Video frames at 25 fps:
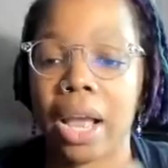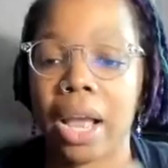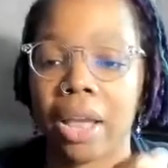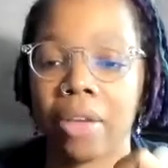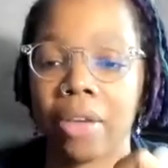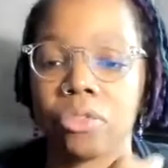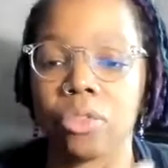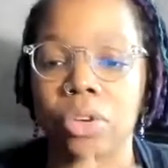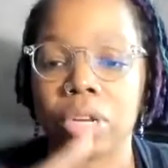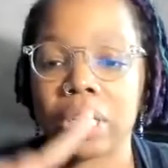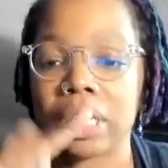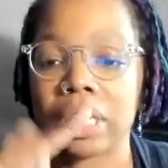
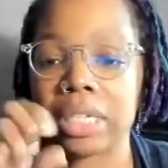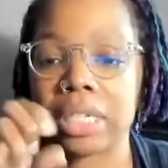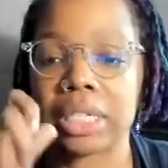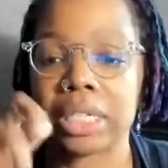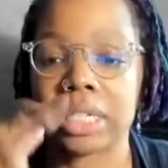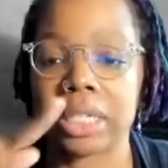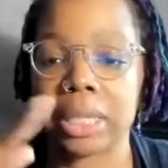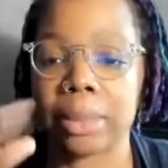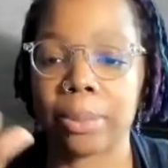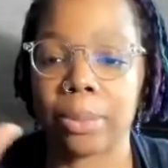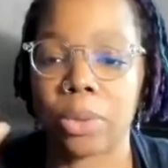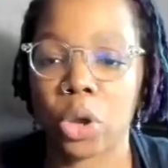I'm going to
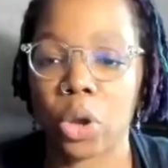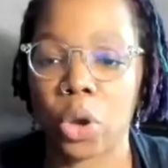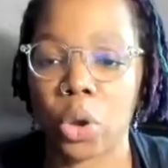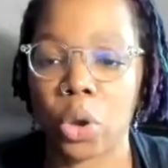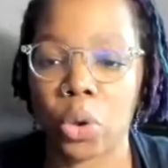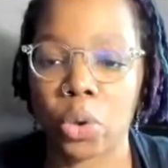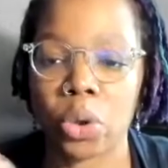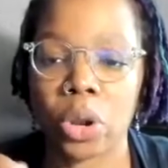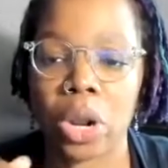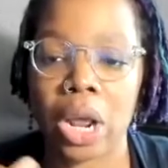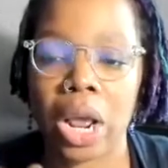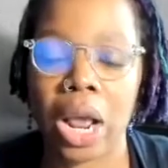cite the
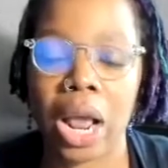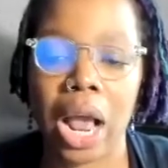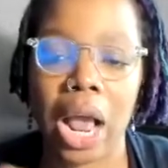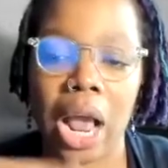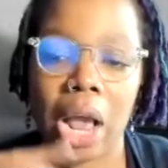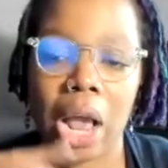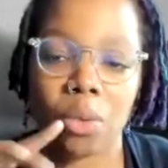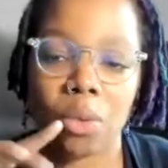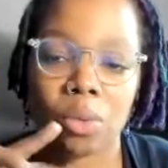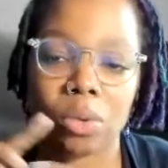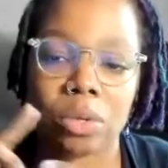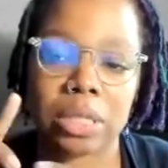words of
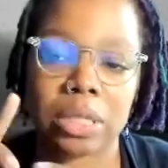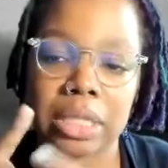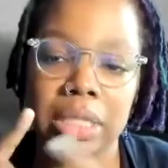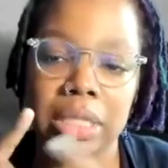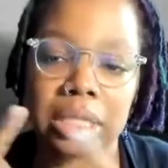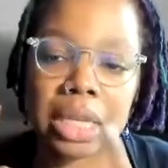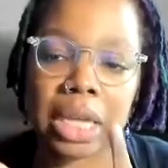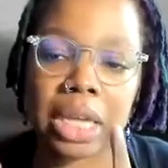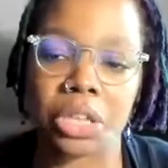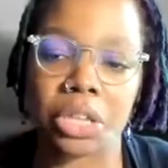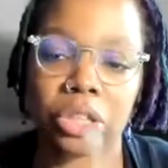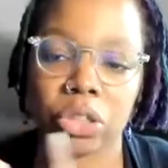Joe Kennedy
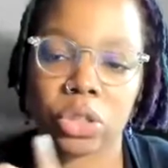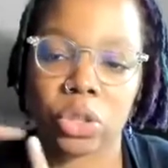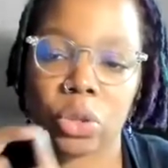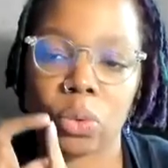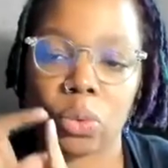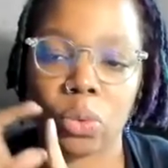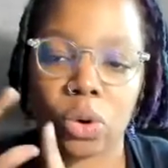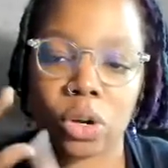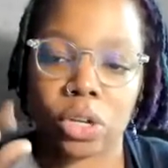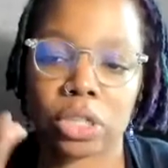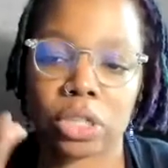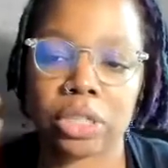because
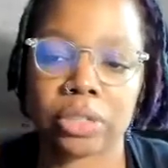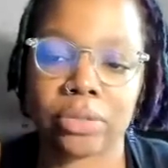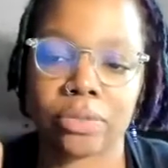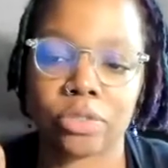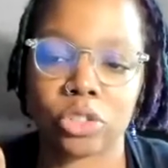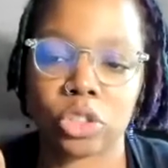I feel like